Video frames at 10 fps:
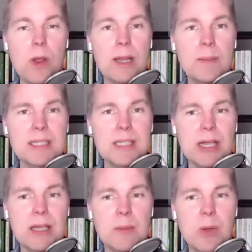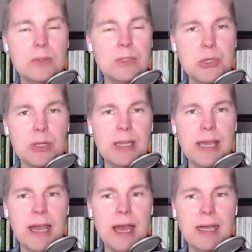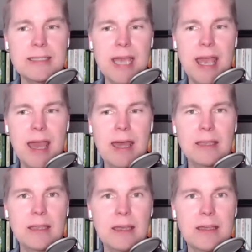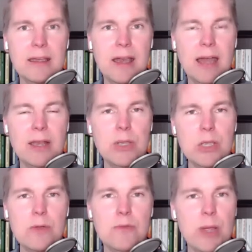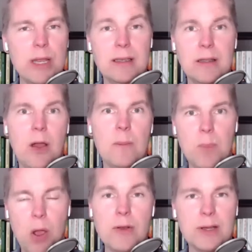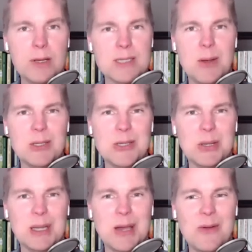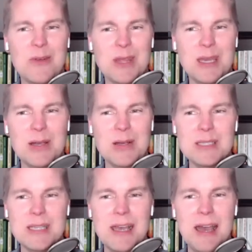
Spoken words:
going to be talking about journaling. Tan, I know you've written articles about journaling over the years.